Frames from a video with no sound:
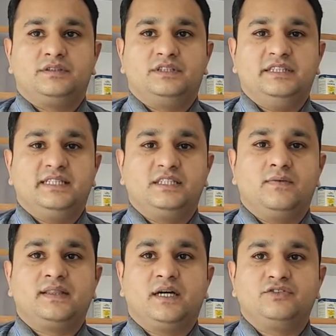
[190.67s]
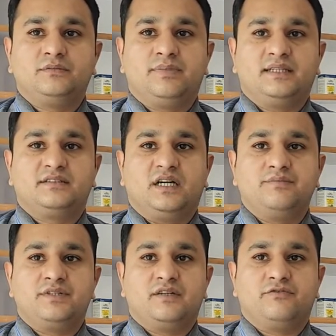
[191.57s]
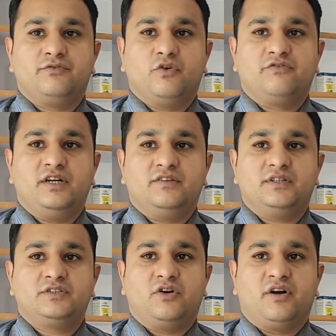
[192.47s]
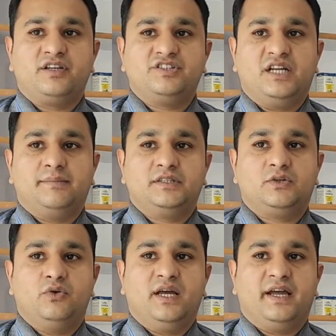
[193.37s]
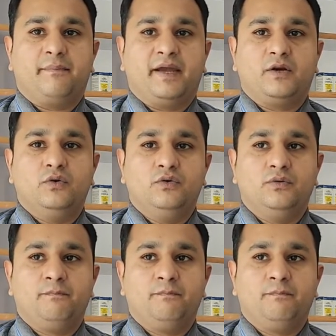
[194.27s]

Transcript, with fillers: CAC 1000 plus comes in 4 flavors orange, lemon, cola and mango.